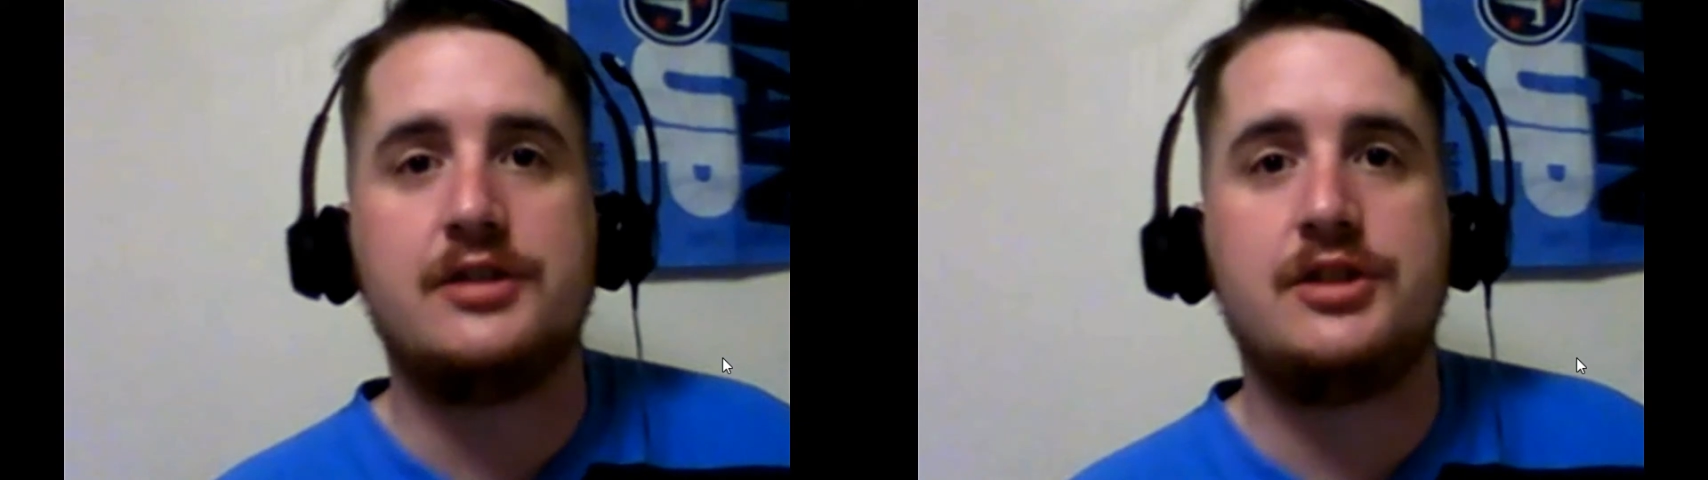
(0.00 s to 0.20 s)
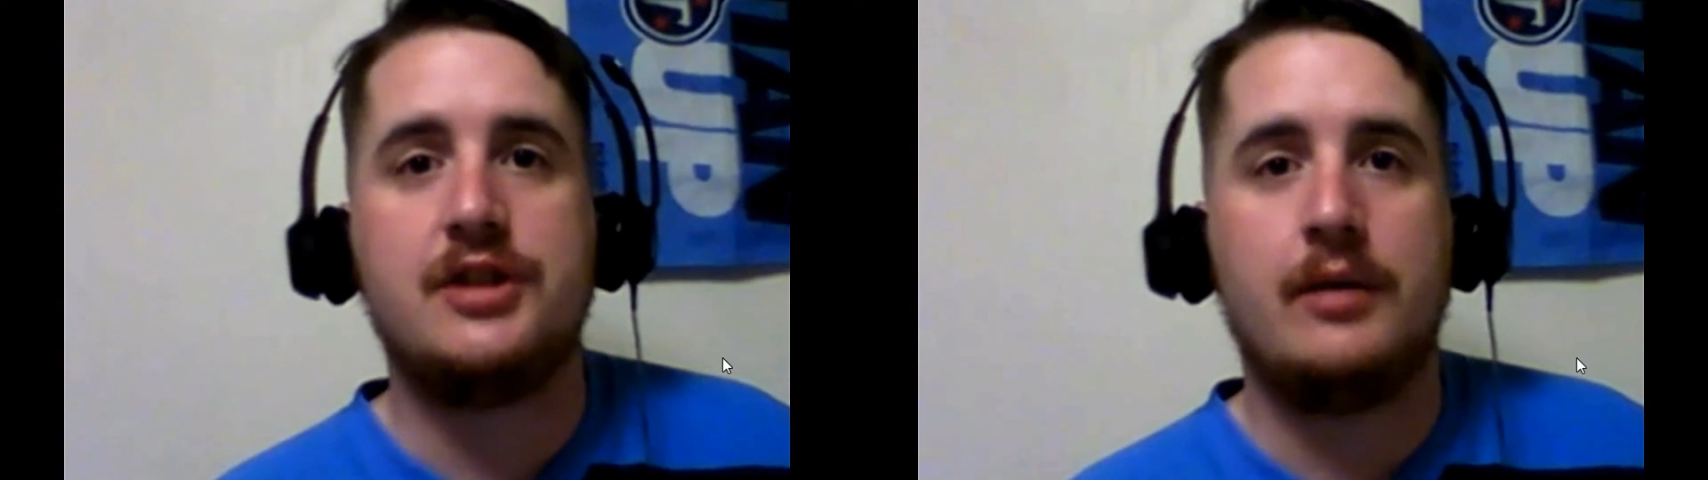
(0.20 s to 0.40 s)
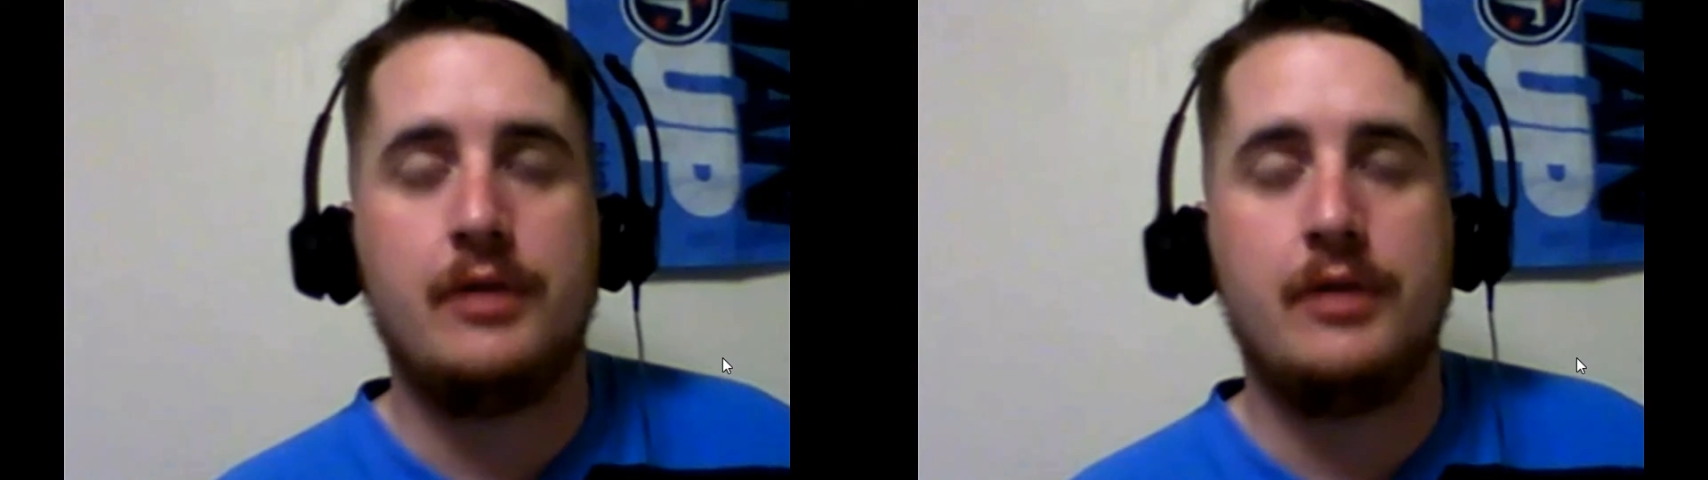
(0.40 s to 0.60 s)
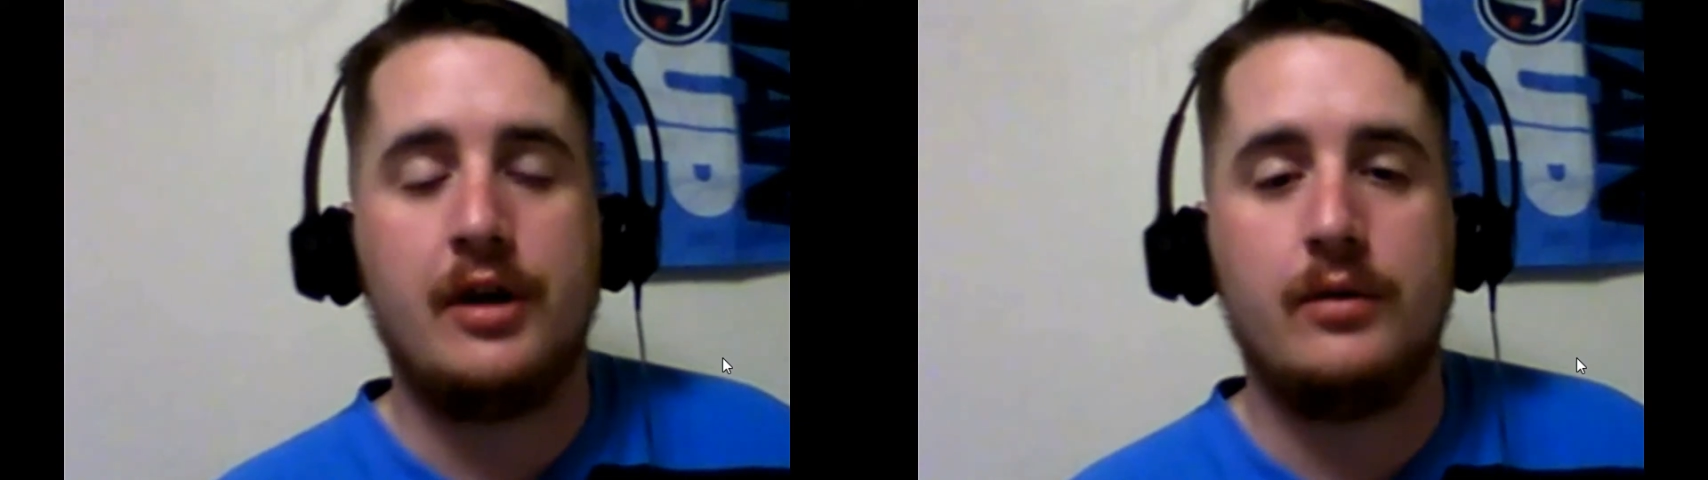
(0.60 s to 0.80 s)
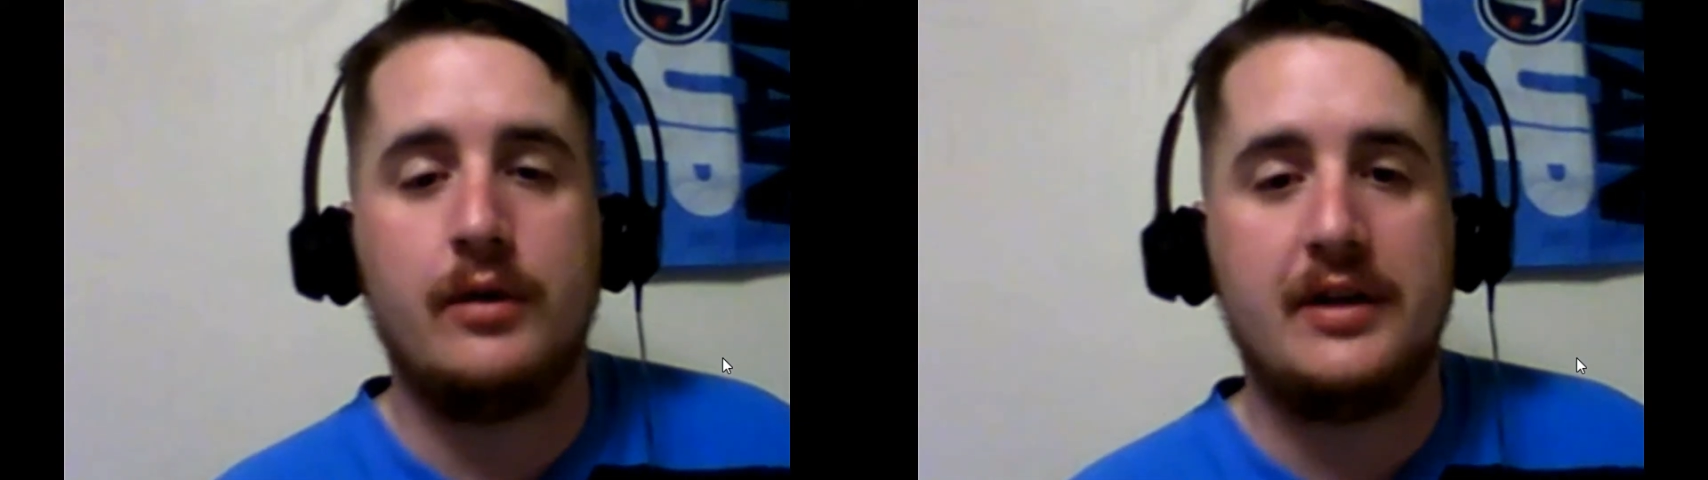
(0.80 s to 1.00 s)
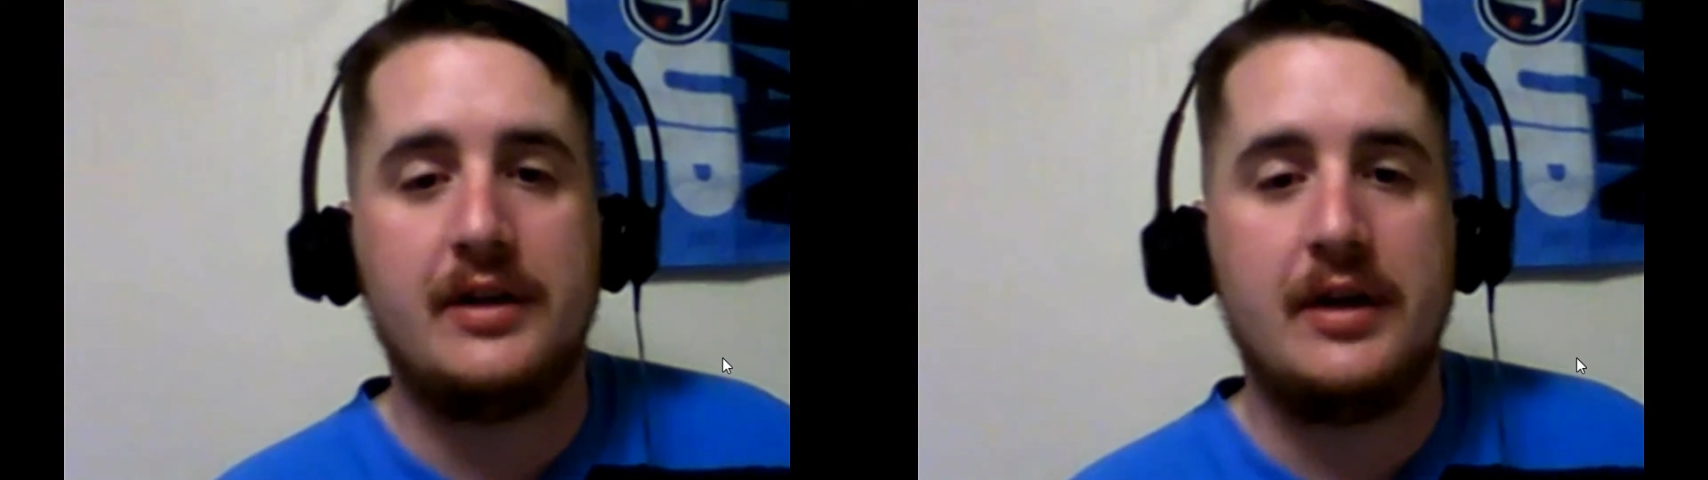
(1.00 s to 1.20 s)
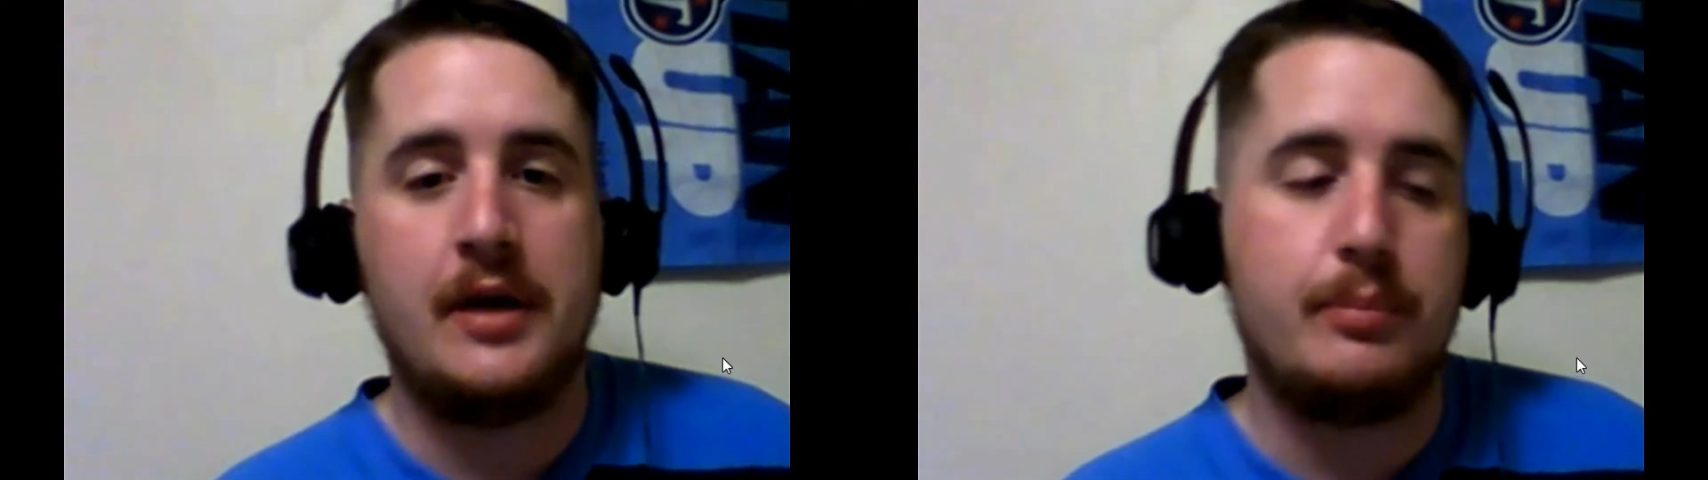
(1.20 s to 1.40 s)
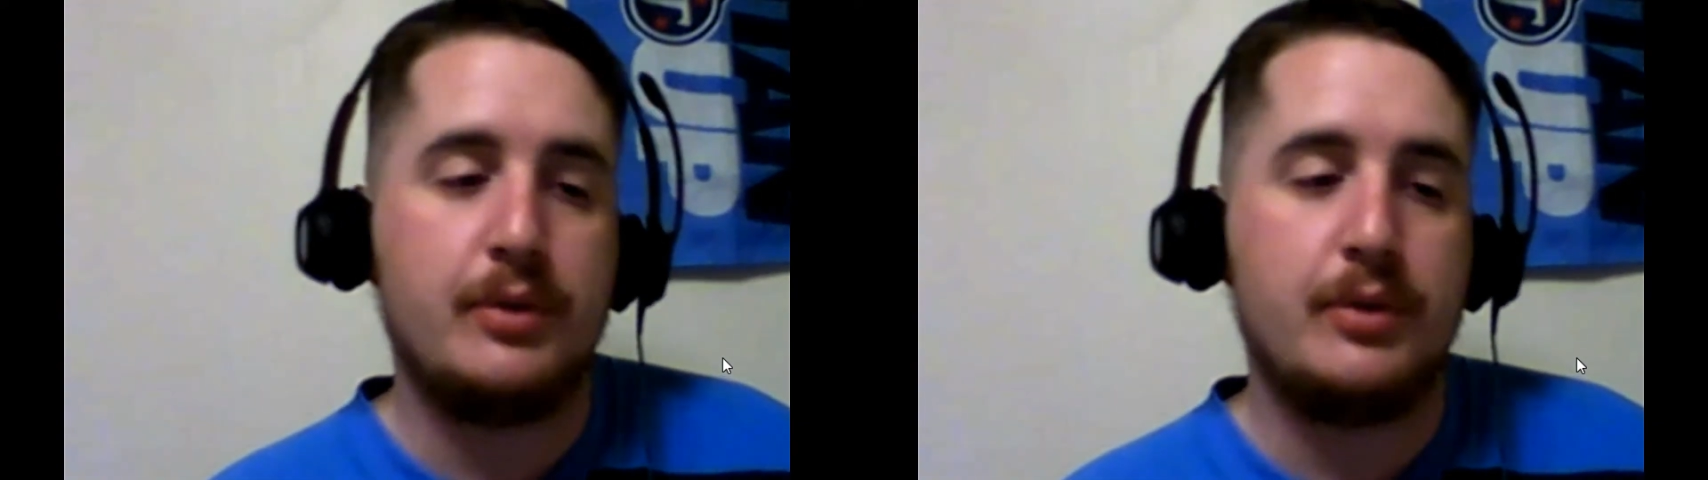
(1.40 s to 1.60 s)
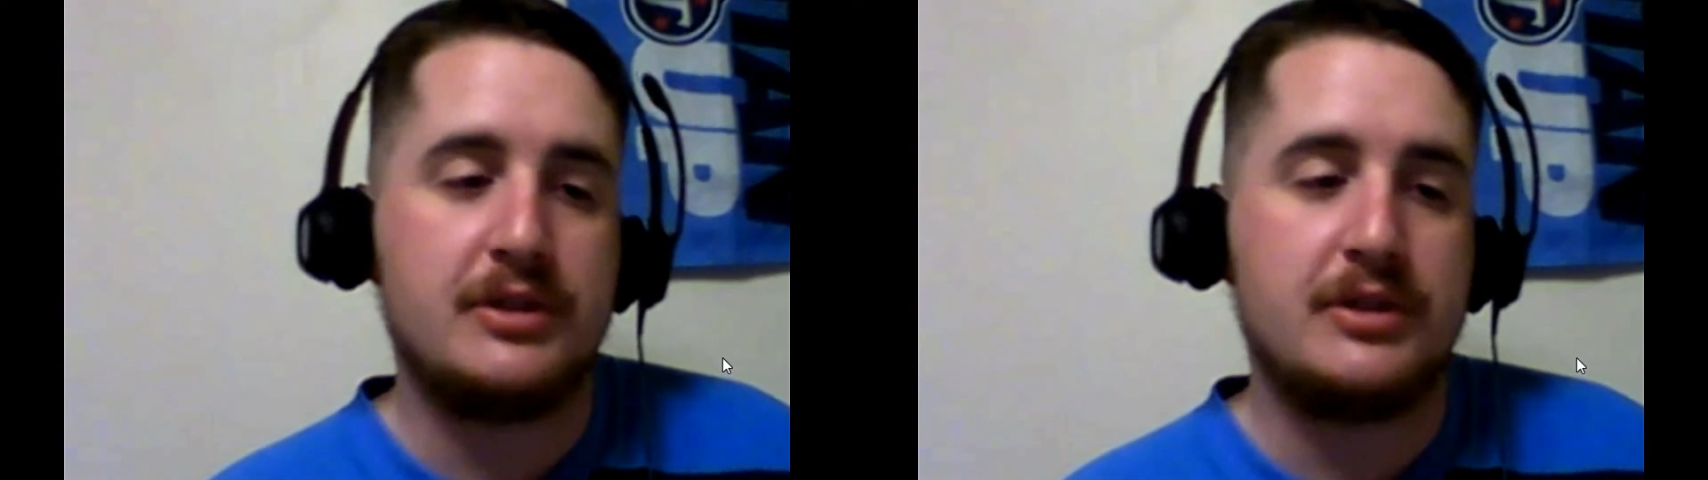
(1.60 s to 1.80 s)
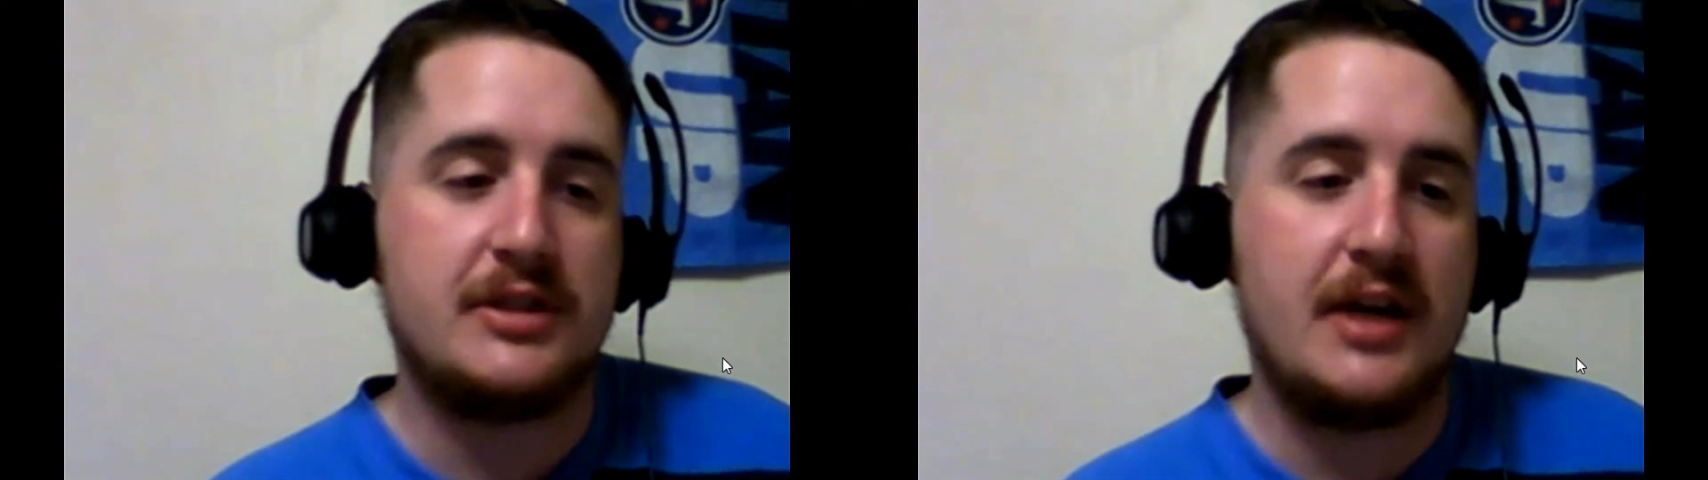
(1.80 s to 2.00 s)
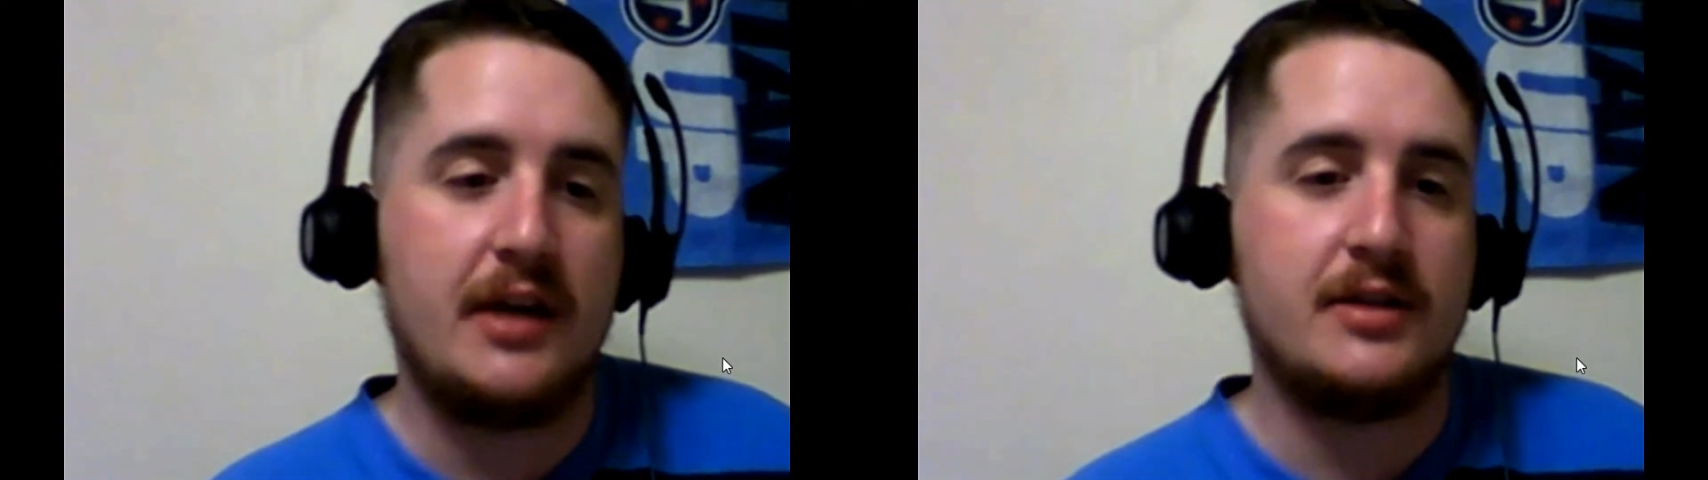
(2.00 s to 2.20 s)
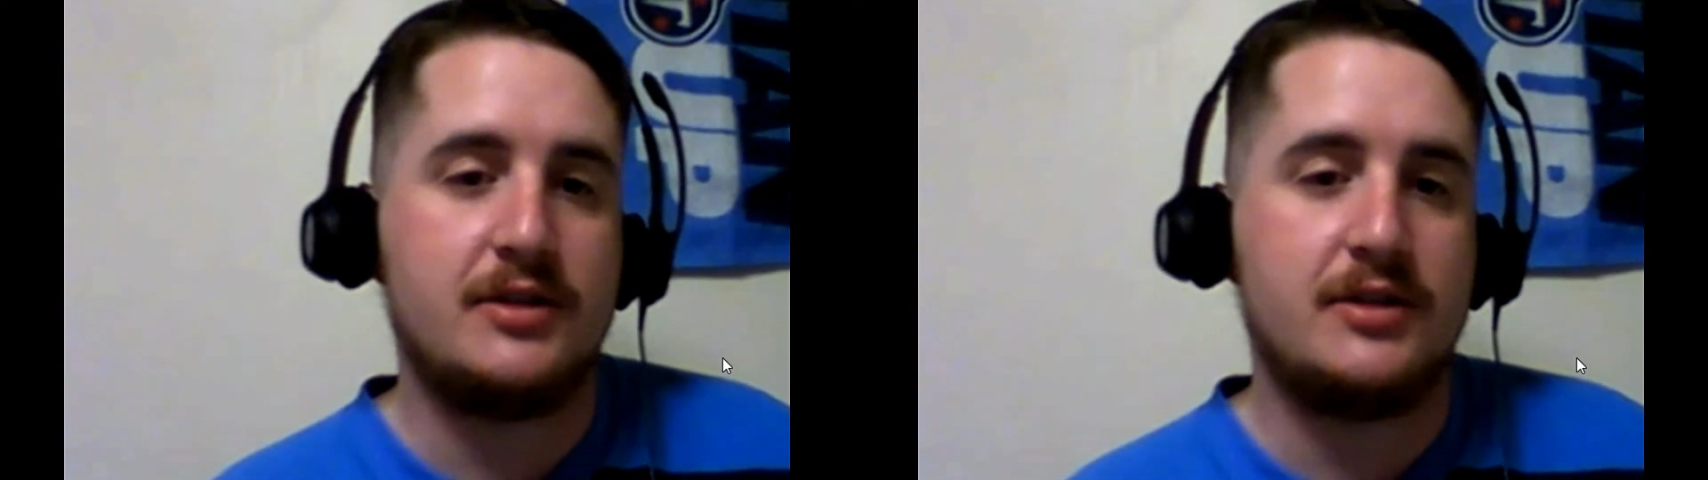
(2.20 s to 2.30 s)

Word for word: Uh, you know, if he if he puts his hand in the dirt,